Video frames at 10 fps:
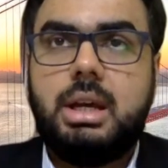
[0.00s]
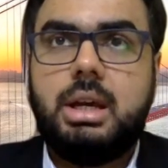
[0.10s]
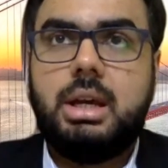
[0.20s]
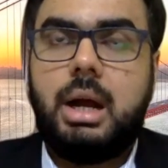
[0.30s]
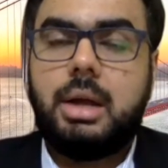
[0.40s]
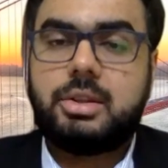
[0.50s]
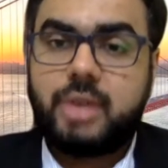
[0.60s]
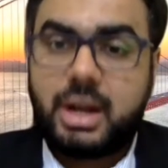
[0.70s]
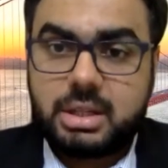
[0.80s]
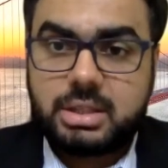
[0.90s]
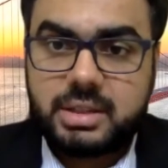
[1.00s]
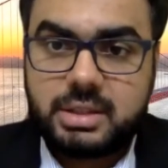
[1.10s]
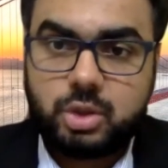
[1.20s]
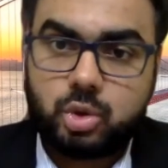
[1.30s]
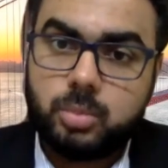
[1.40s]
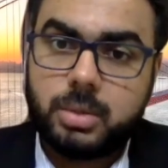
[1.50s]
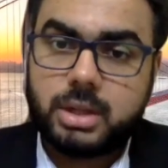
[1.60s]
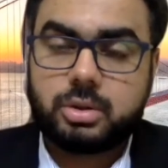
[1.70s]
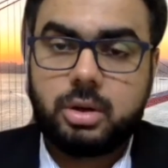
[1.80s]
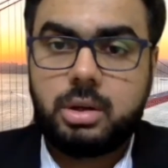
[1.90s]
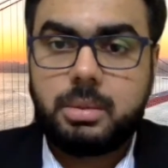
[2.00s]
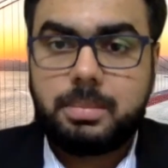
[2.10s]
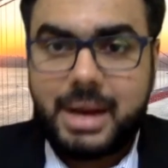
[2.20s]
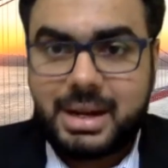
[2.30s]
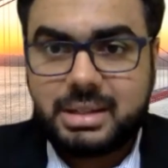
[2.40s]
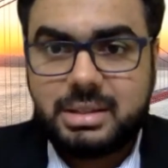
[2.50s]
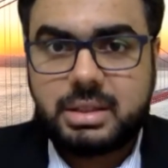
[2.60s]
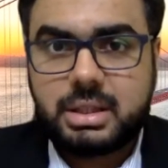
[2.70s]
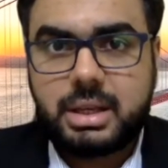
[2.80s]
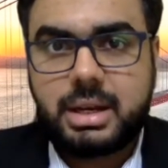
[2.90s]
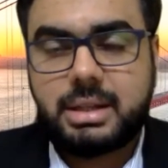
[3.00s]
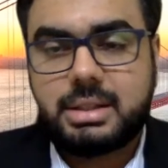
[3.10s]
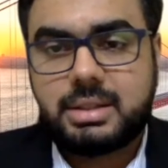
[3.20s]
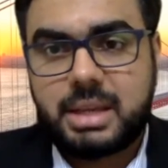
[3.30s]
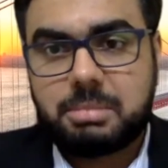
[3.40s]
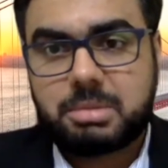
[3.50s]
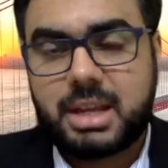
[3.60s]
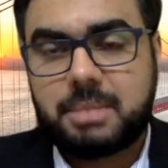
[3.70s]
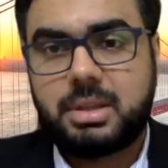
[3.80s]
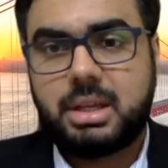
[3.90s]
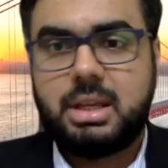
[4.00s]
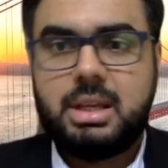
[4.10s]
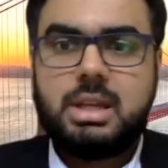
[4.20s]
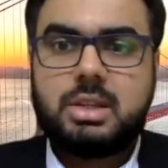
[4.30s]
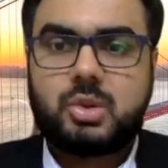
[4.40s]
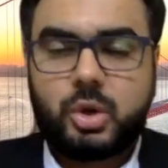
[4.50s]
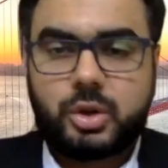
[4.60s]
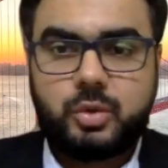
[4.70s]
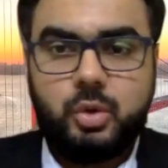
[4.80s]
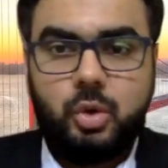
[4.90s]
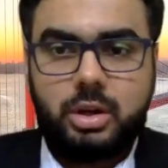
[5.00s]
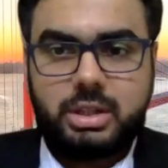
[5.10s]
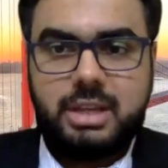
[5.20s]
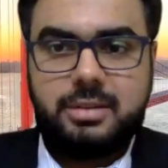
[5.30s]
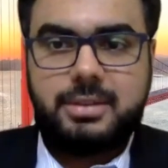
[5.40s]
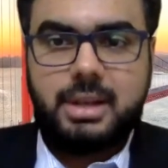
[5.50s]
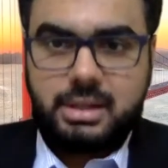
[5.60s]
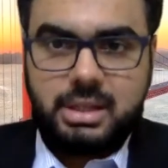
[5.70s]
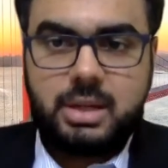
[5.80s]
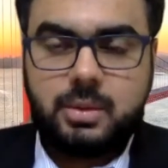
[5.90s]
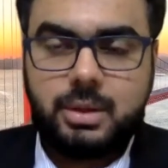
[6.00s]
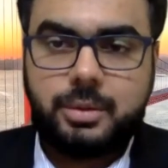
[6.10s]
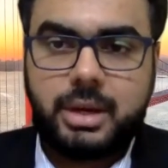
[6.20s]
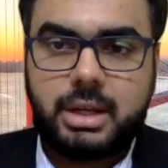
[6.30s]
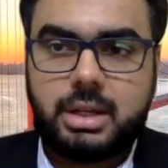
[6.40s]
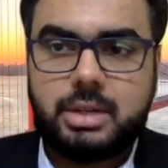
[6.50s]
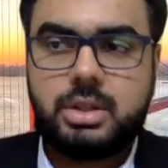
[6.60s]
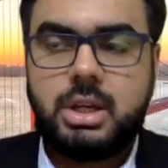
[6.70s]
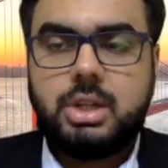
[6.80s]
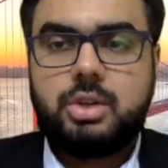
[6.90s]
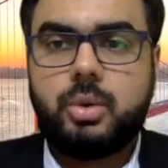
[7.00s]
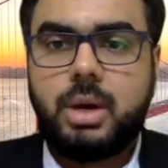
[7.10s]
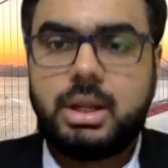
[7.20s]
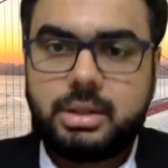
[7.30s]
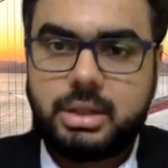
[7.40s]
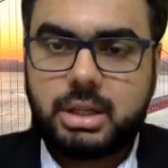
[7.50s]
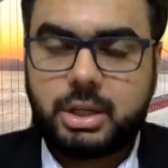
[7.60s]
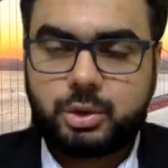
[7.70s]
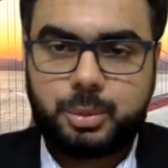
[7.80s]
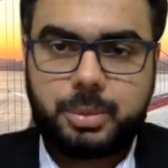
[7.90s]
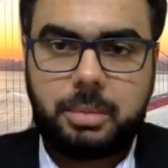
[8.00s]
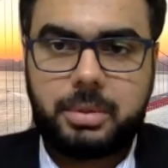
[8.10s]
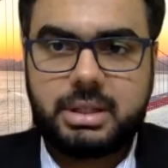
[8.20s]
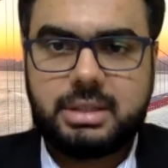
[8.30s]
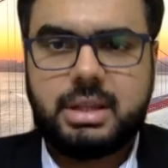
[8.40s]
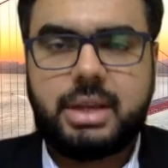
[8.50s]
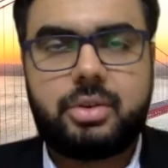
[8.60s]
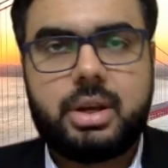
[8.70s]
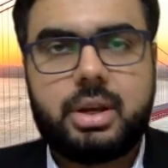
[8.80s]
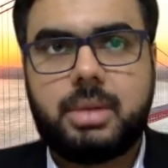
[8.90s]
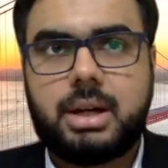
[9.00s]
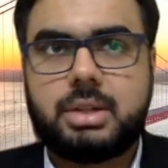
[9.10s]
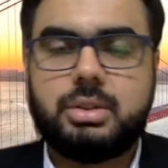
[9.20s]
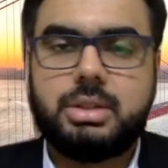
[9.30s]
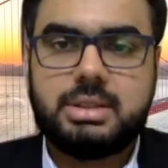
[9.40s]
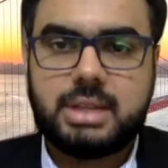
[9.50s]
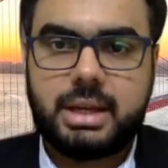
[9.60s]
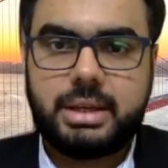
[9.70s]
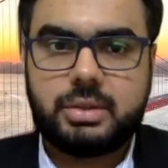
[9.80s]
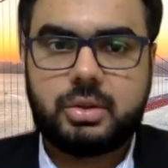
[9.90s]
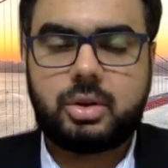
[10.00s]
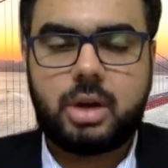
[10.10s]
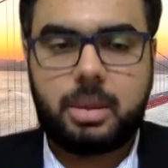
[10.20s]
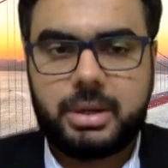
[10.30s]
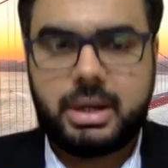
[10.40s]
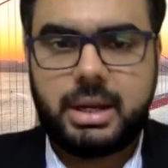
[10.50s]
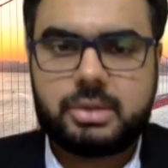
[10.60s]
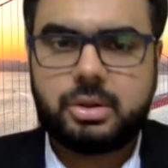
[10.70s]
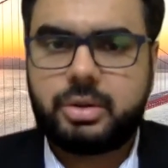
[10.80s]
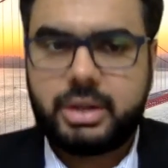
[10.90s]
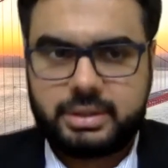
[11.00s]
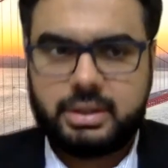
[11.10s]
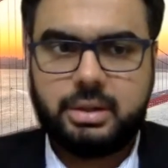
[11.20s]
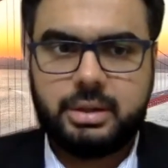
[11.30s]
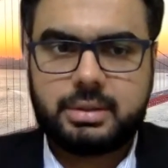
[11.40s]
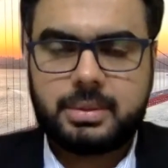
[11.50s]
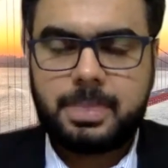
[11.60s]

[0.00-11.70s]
strategizing too much on patents, and then at the same time they sort of do not give that equal weightage to other intellectual properties like trademarks or designs or copyrights or trade secrets.